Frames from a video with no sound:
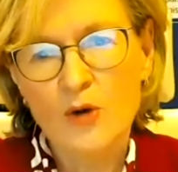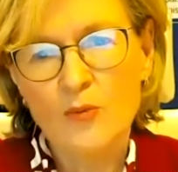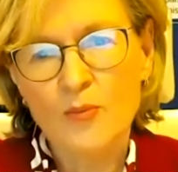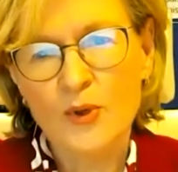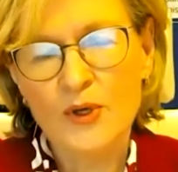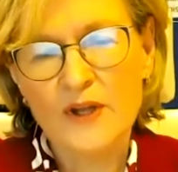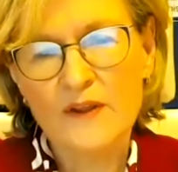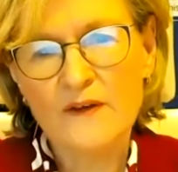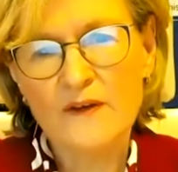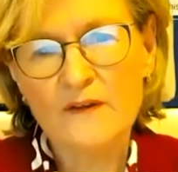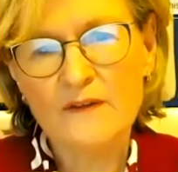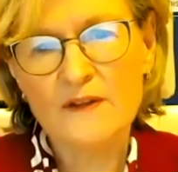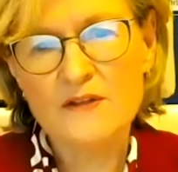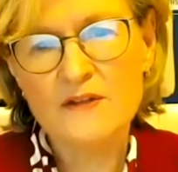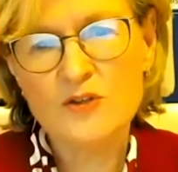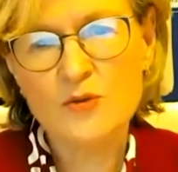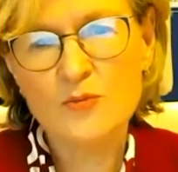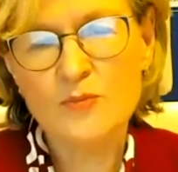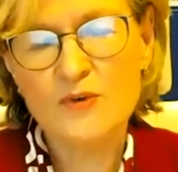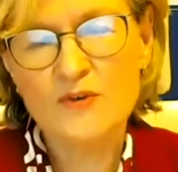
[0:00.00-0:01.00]
But I think that
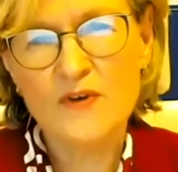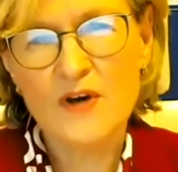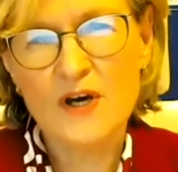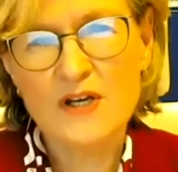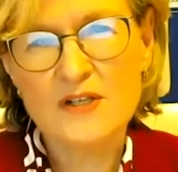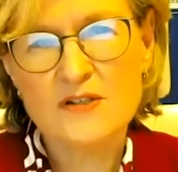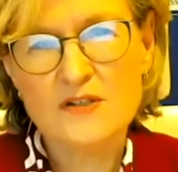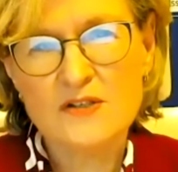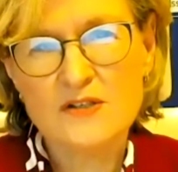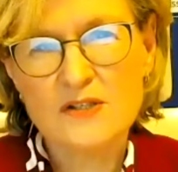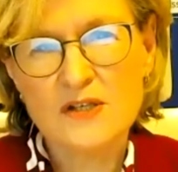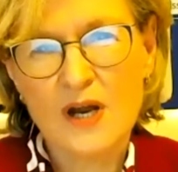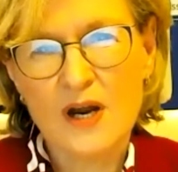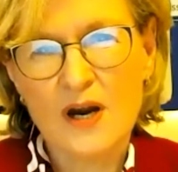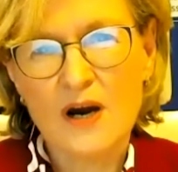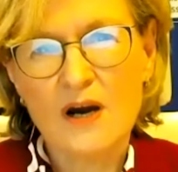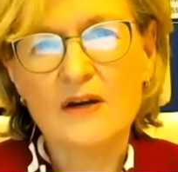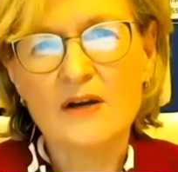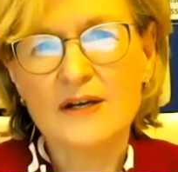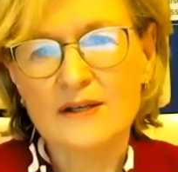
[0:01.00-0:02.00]
supervisors
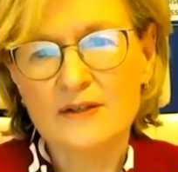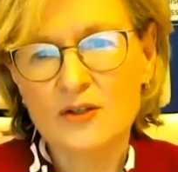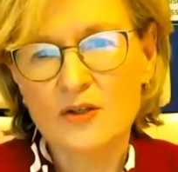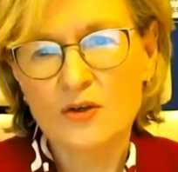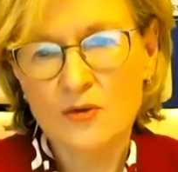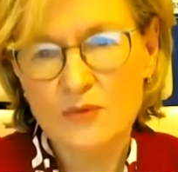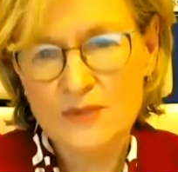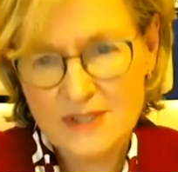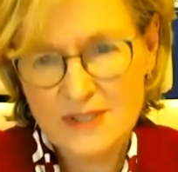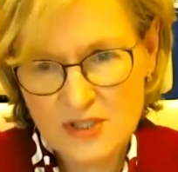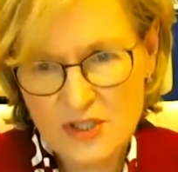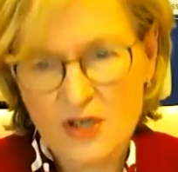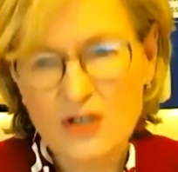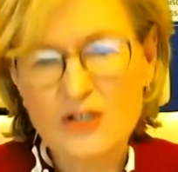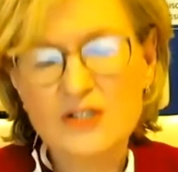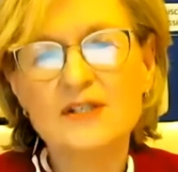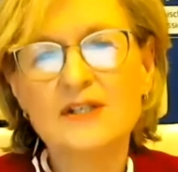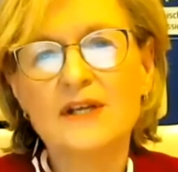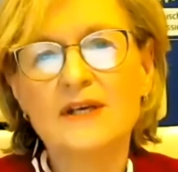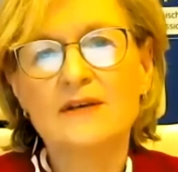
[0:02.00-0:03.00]
are,
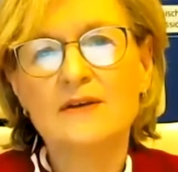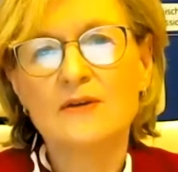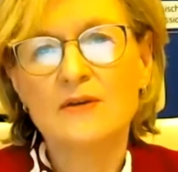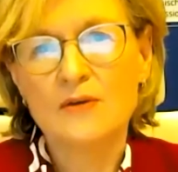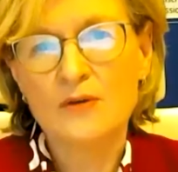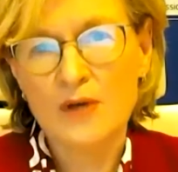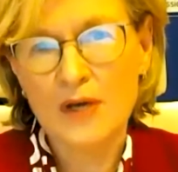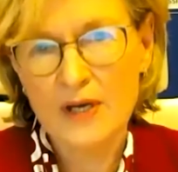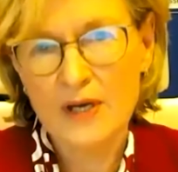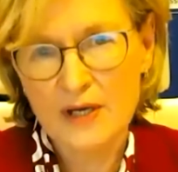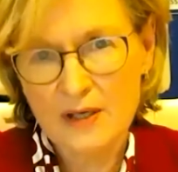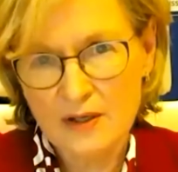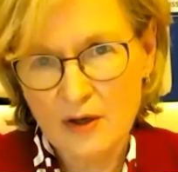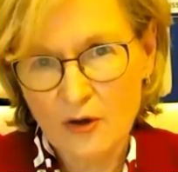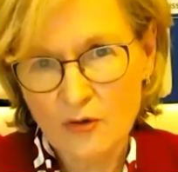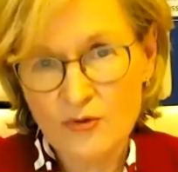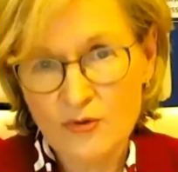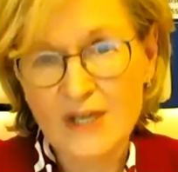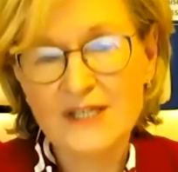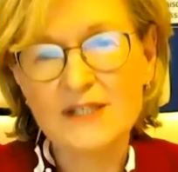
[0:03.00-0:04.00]
certainly
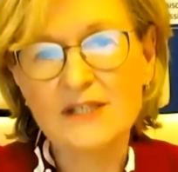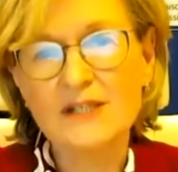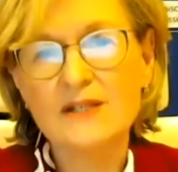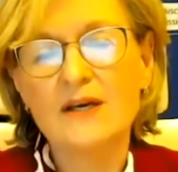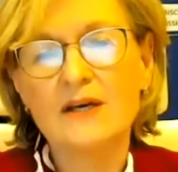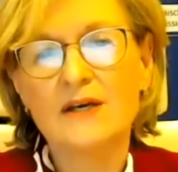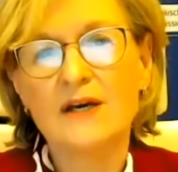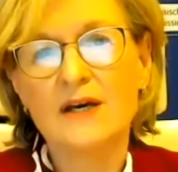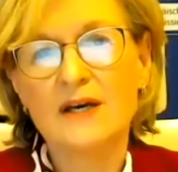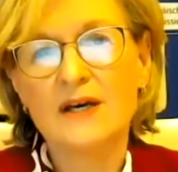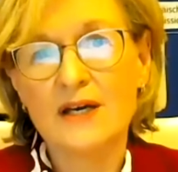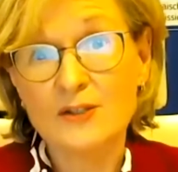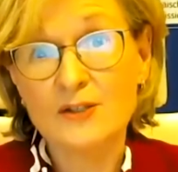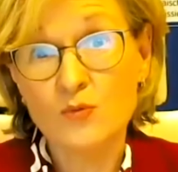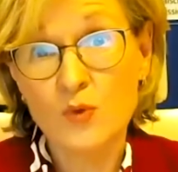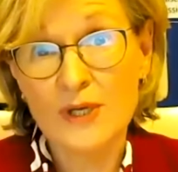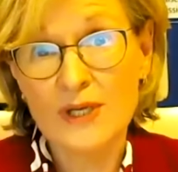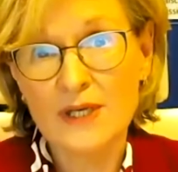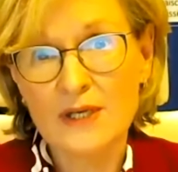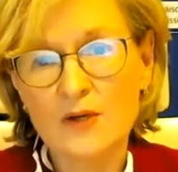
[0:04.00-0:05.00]
already and
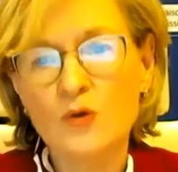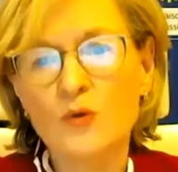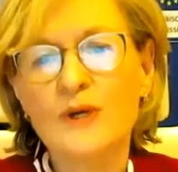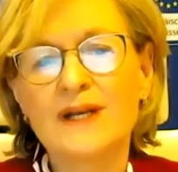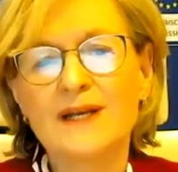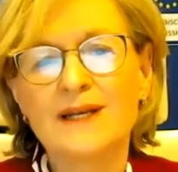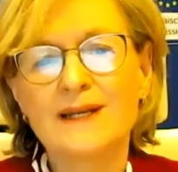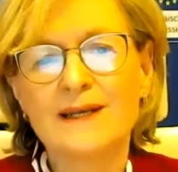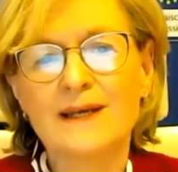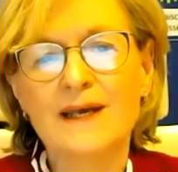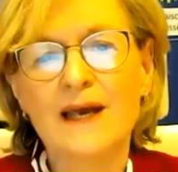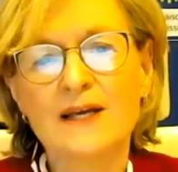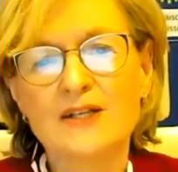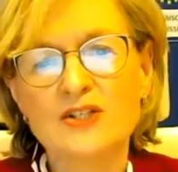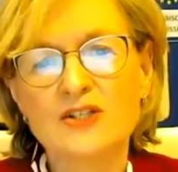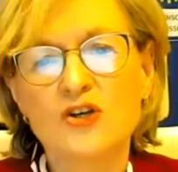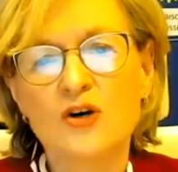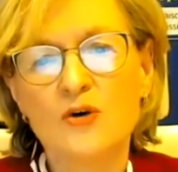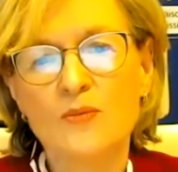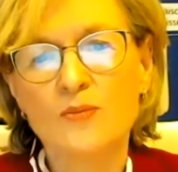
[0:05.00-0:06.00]
will quickly
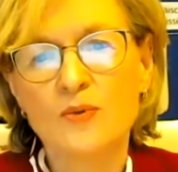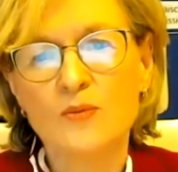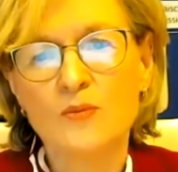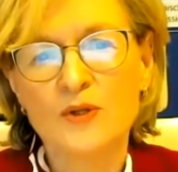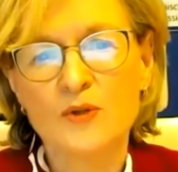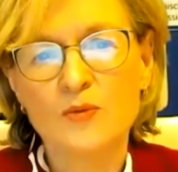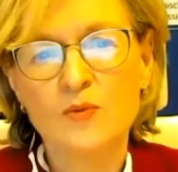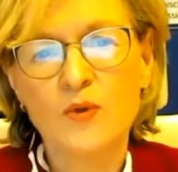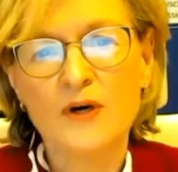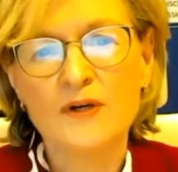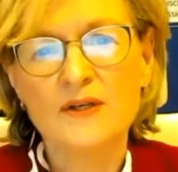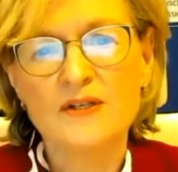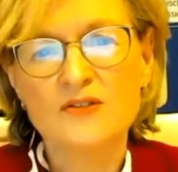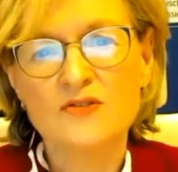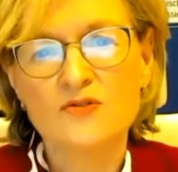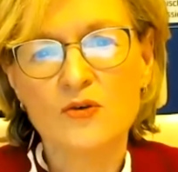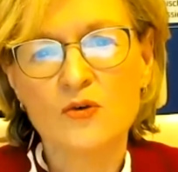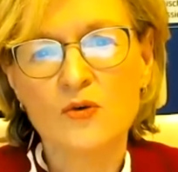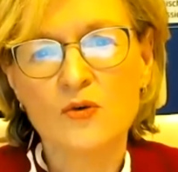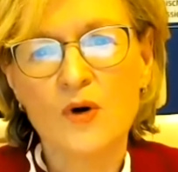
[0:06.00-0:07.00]
catch up with what
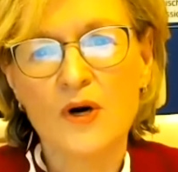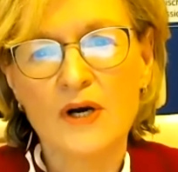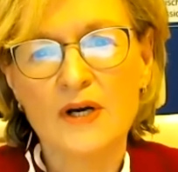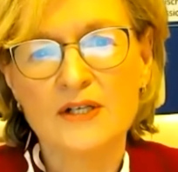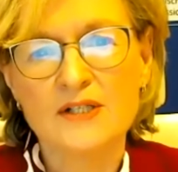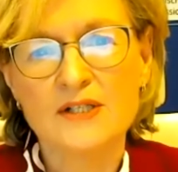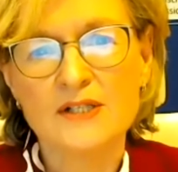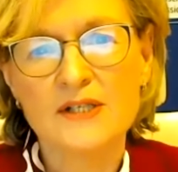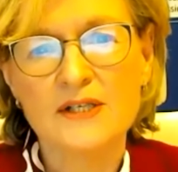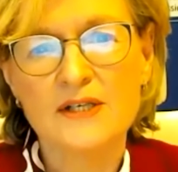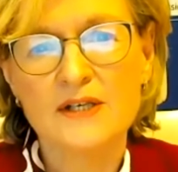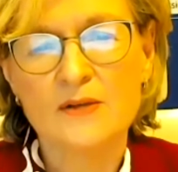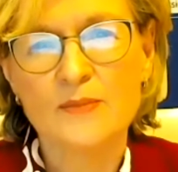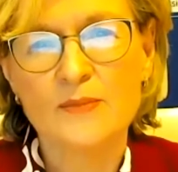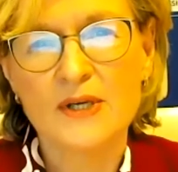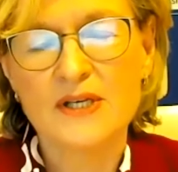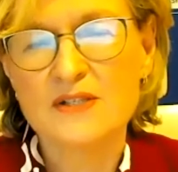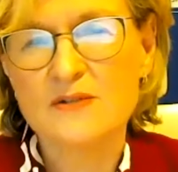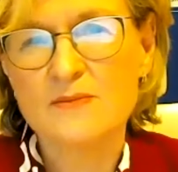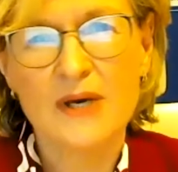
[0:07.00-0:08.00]
is required here,
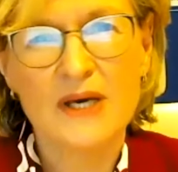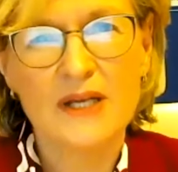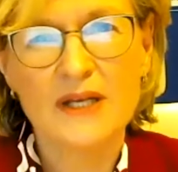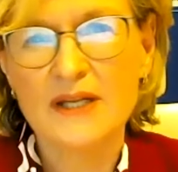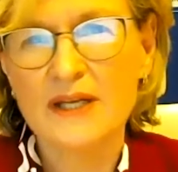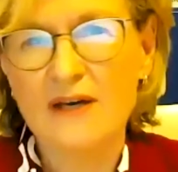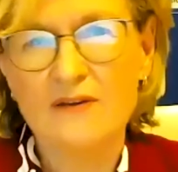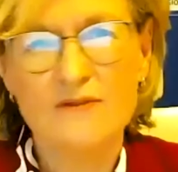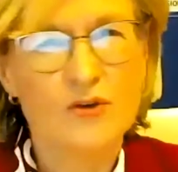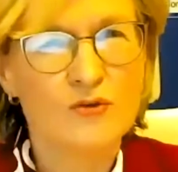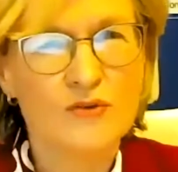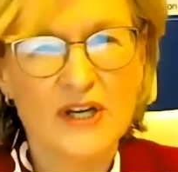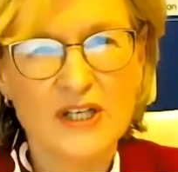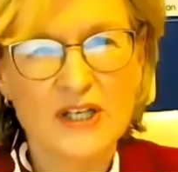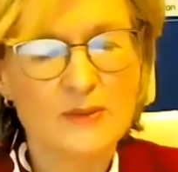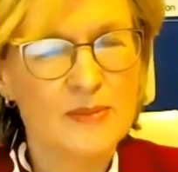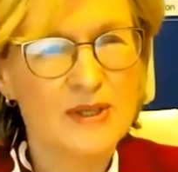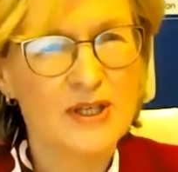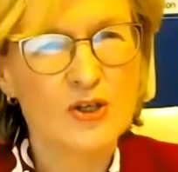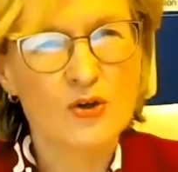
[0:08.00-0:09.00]
because many have already
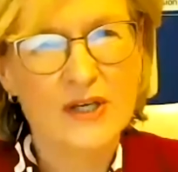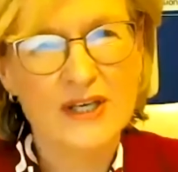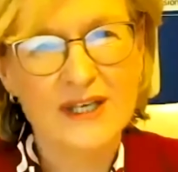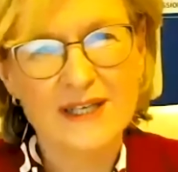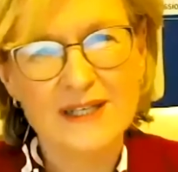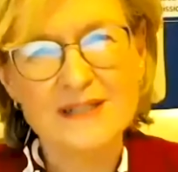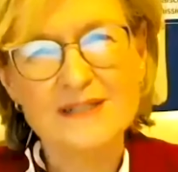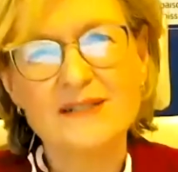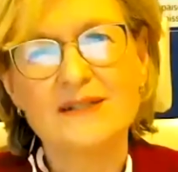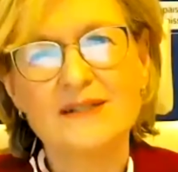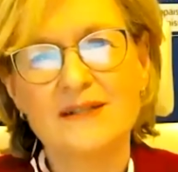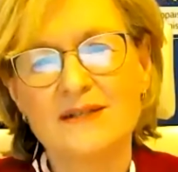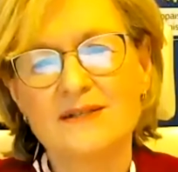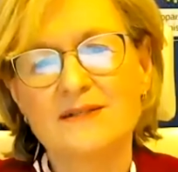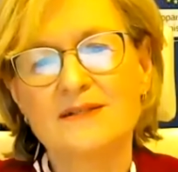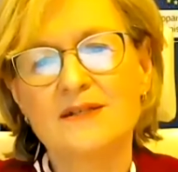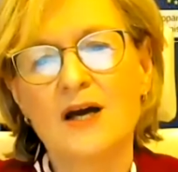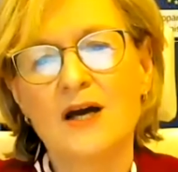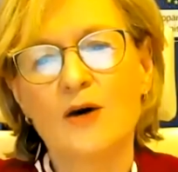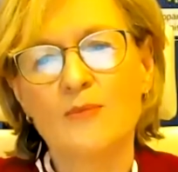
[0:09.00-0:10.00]
been looking into this
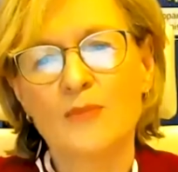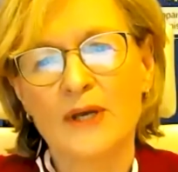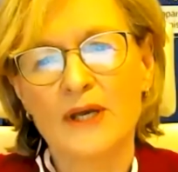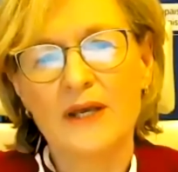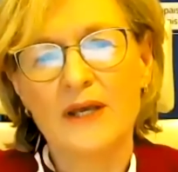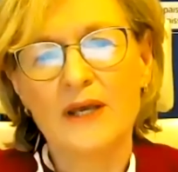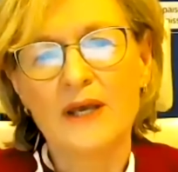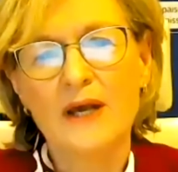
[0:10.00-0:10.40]
topic